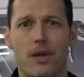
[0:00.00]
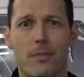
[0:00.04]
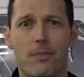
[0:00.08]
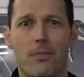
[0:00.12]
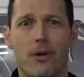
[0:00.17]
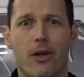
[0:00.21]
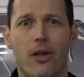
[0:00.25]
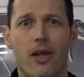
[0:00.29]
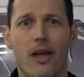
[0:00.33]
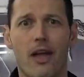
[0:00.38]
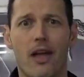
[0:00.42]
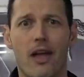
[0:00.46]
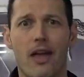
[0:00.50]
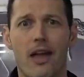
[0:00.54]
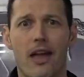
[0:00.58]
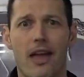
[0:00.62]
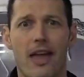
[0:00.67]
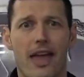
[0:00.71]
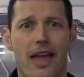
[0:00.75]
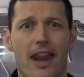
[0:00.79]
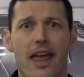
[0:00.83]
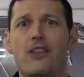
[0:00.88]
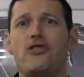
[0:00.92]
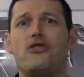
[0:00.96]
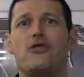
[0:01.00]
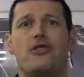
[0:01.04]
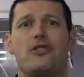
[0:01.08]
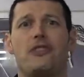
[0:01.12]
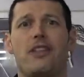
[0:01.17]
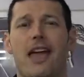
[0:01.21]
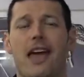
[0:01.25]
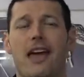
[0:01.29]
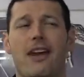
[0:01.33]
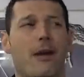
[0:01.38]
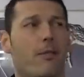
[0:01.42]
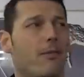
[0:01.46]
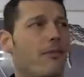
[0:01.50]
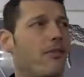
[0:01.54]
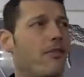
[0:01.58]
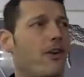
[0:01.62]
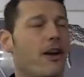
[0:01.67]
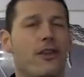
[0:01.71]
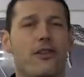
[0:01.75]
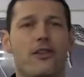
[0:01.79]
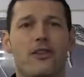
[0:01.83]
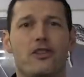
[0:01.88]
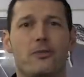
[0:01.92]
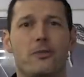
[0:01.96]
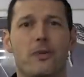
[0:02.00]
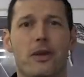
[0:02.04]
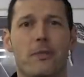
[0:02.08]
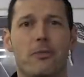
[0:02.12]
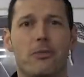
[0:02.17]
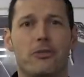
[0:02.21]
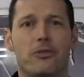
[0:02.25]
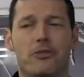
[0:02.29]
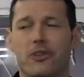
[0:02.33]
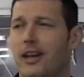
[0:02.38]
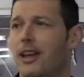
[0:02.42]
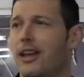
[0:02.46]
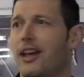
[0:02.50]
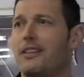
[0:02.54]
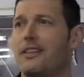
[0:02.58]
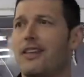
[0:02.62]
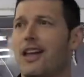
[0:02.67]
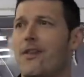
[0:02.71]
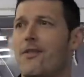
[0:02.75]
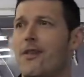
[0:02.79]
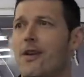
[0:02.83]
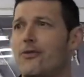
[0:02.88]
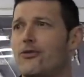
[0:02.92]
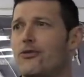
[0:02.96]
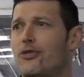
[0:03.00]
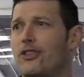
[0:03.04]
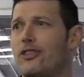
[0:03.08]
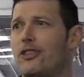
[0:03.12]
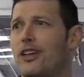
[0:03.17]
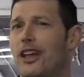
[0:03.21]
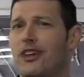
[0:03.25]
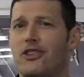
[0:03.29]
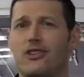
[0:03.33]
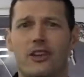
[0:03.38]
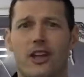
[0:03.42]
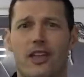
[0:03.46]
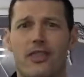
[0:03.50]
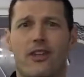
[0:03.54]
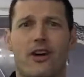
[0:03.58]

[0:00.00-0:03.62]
people, and as you stand up in front of these people, say, I'd like to have everyone's attention.